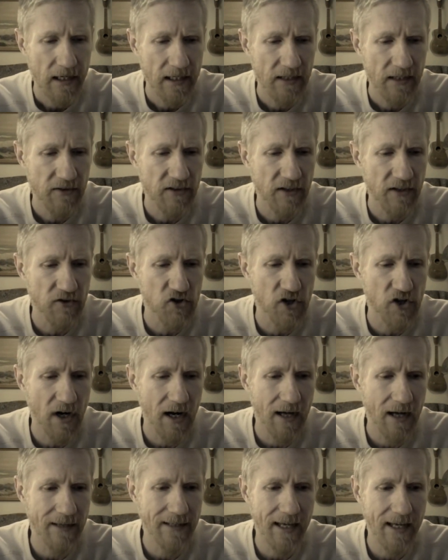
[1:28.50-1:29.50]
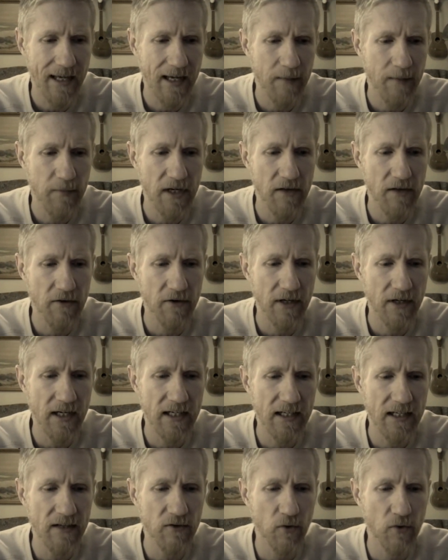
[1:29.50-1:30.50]
He says John came neither
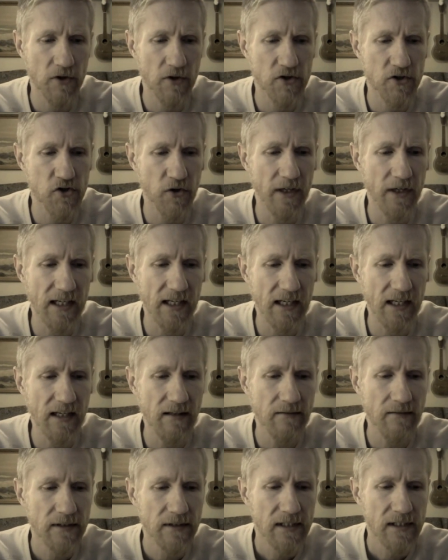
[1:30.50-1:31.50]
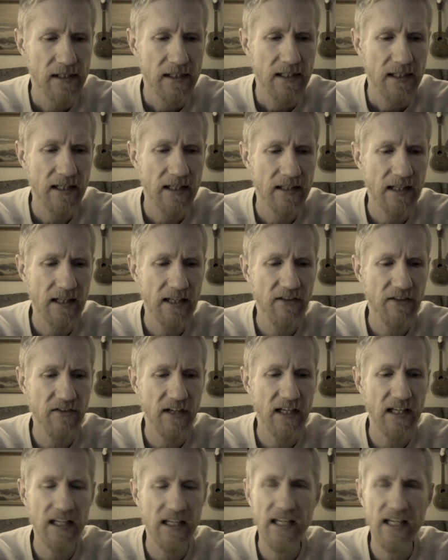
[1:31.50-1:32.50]
eating nor drinking, and they
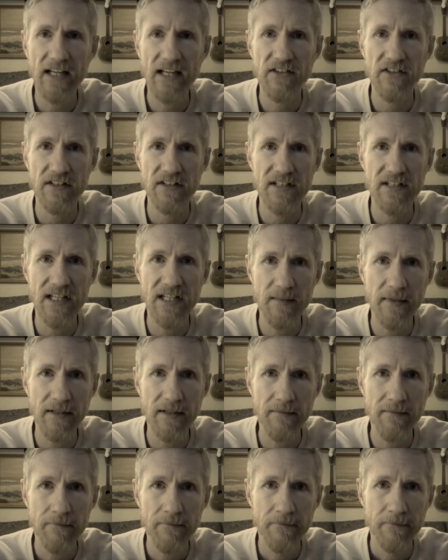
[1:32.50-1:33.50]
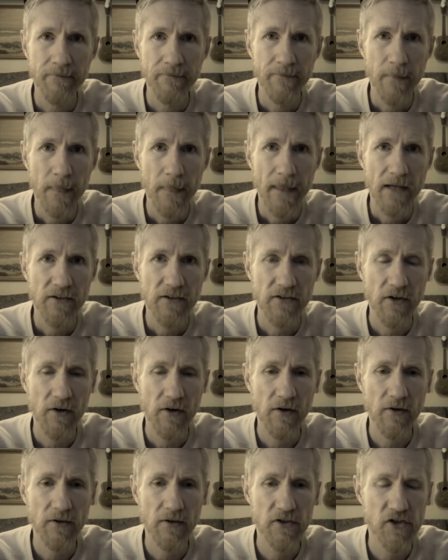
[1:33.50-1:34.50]
say he has a demon.
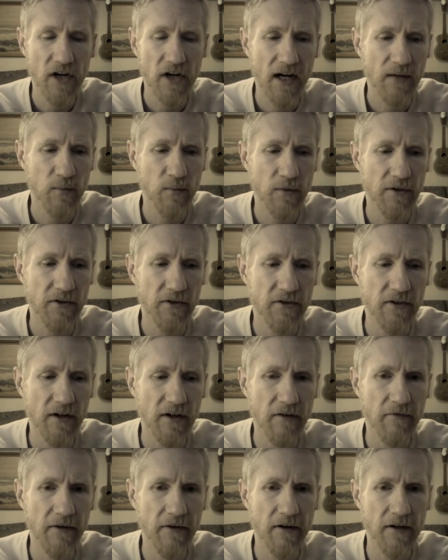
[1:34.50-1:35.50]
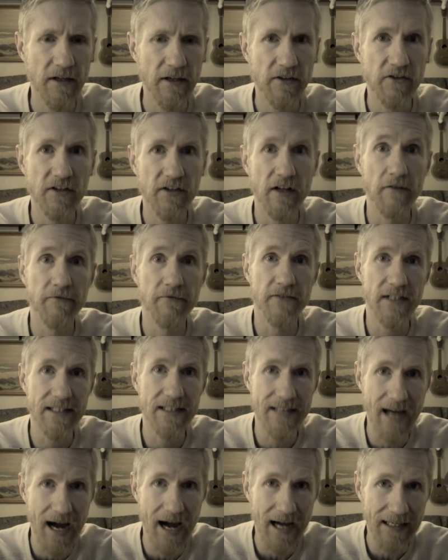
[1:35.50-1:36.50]
So John was very
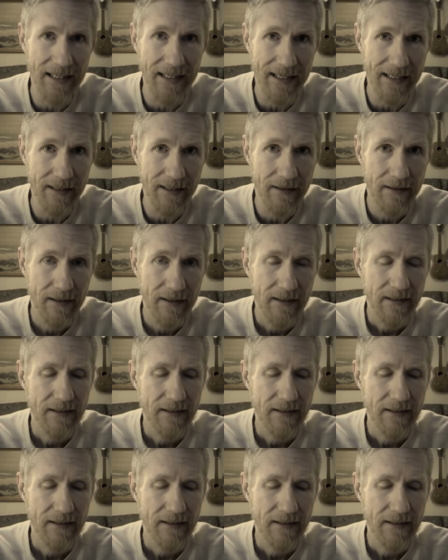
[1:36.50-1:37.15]
self-denying,